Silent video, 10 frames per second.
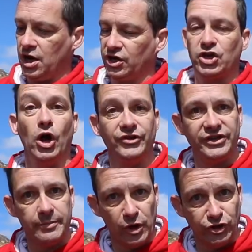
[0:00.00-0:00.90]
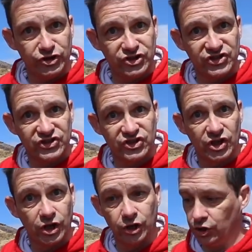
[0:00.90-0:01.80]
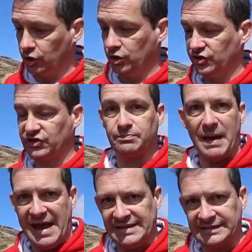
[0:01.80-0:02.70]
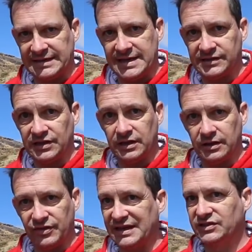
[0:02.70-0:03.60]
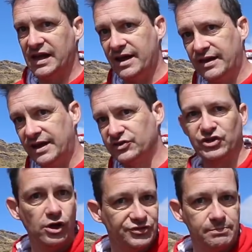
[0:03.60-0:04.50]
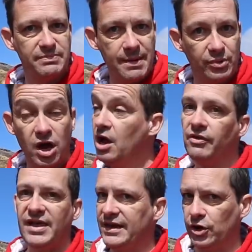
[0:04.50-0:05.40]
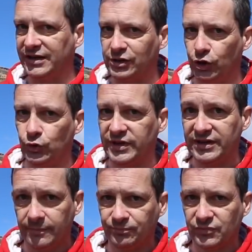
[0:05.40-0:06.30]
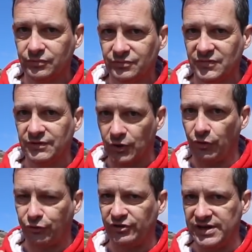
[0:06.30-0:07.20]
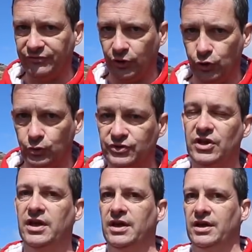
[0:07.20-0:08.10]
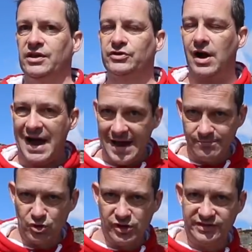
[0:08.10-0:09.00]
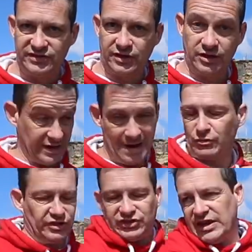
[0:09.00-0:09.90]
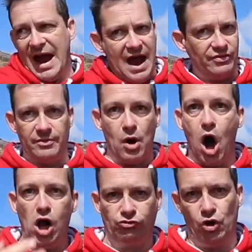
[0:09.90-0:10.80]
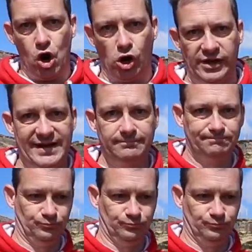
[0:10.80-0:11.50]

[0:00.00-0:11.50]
condiments, spices, things like that, salt and pepper, they're not included. You've got 3 foods. So I'm going to start the ball rolling.